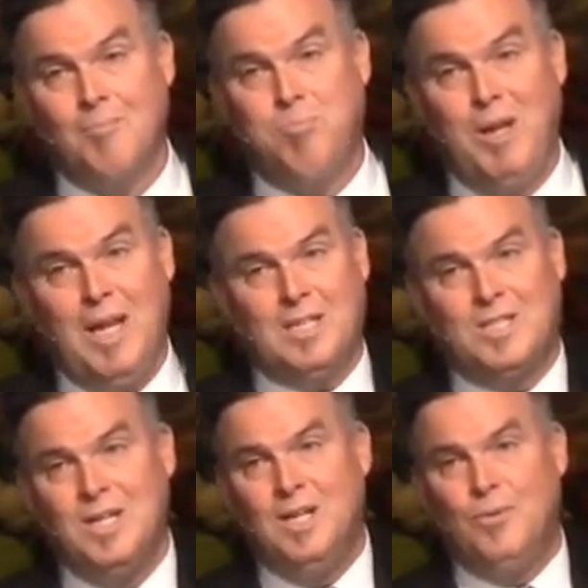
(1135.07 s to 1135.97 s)

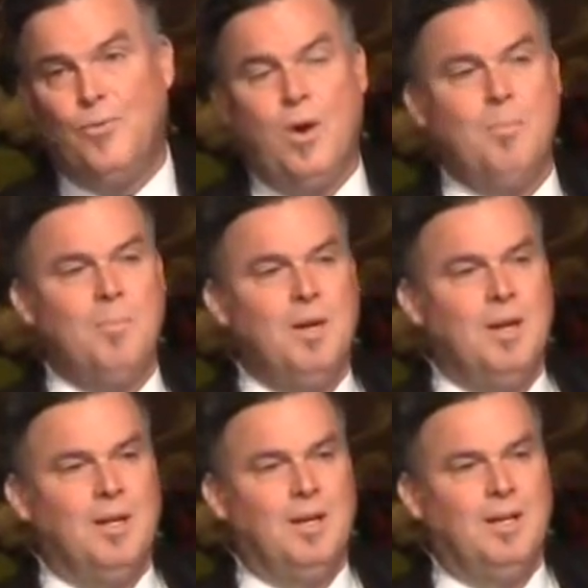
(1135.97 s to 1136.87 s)
plucked from
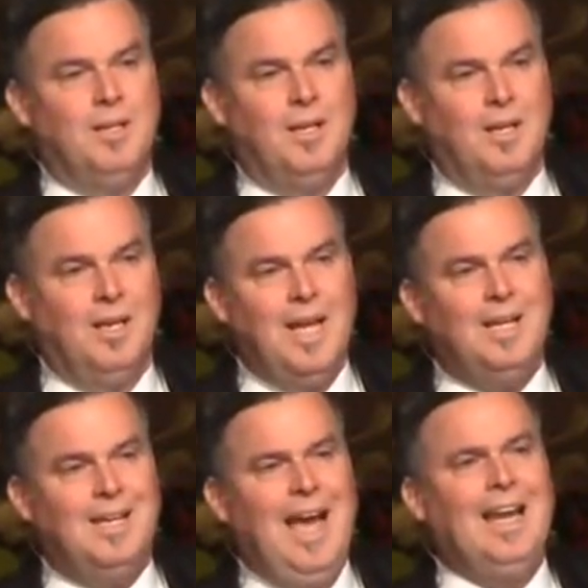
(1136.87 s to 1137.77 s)

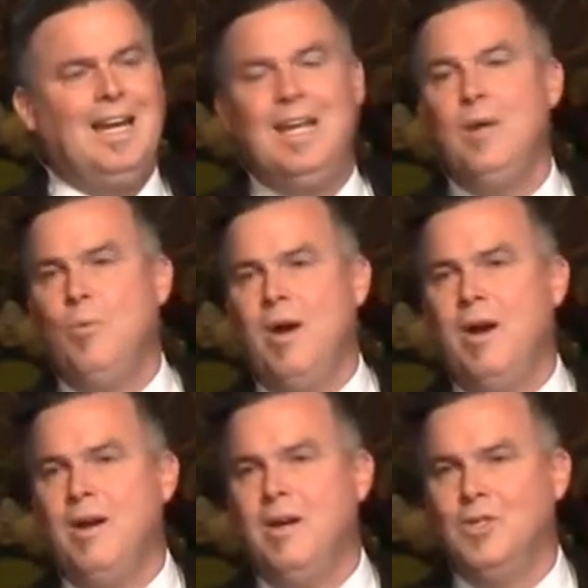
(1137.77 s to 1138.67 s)
Lake Galilee,
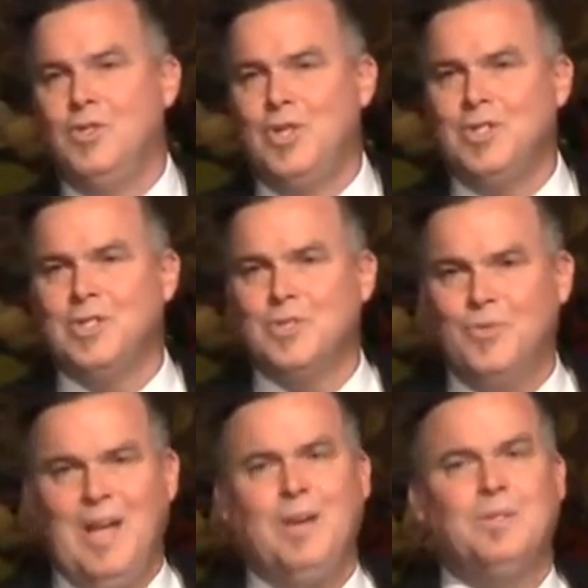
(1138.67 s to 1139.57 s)
where Jesus
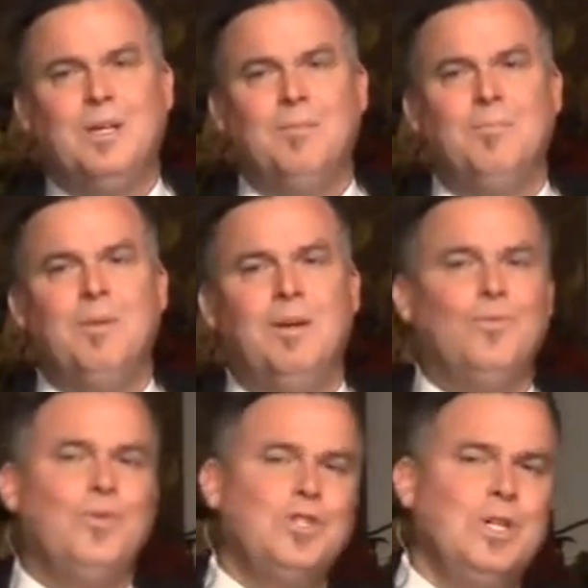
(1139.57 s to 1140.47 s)
found him
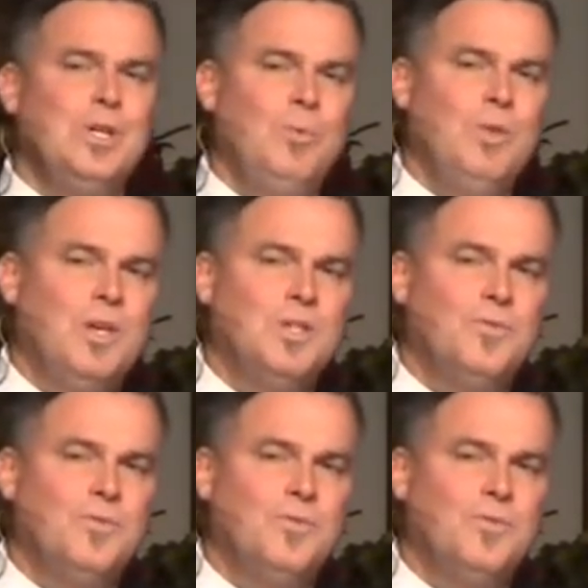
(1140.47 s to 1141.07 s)
fishing with his